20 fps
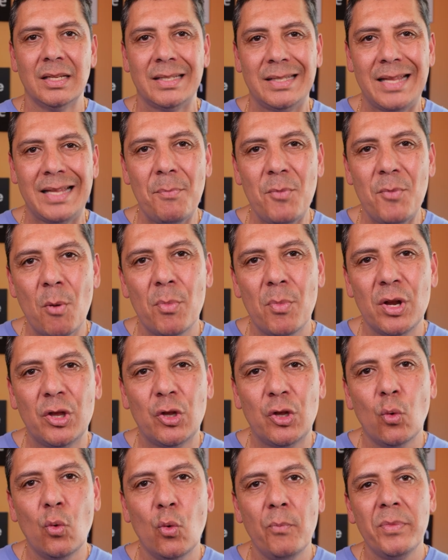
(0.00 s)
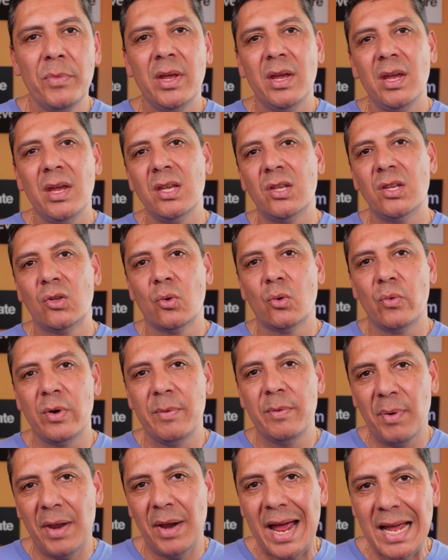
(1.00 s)
Step number 2 is to
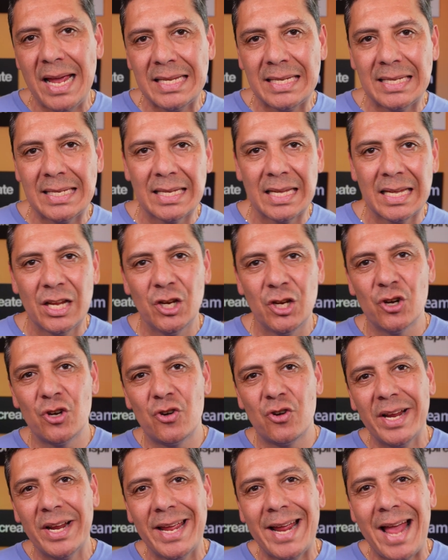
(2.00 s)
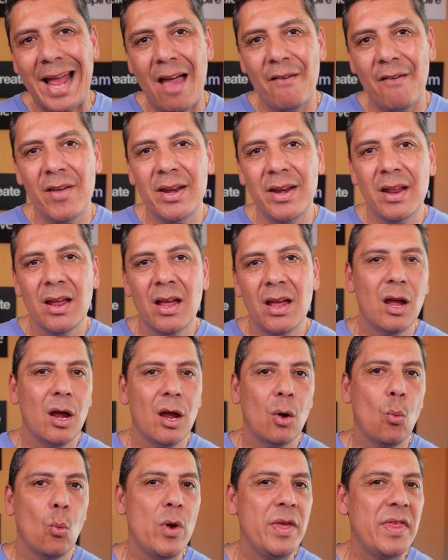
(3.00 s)
replace your drinking habit
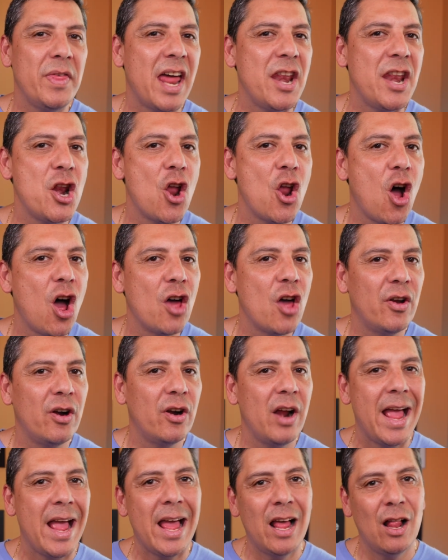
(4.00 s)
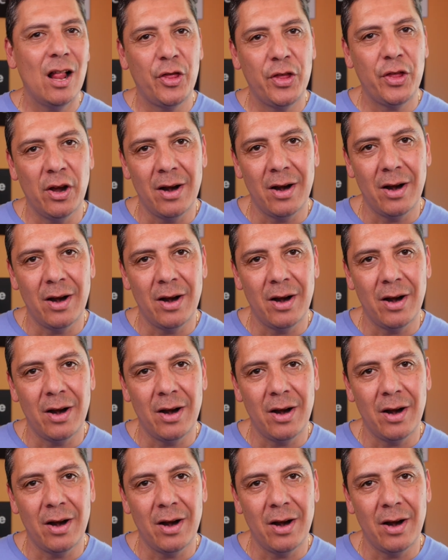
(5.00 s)
with another healthier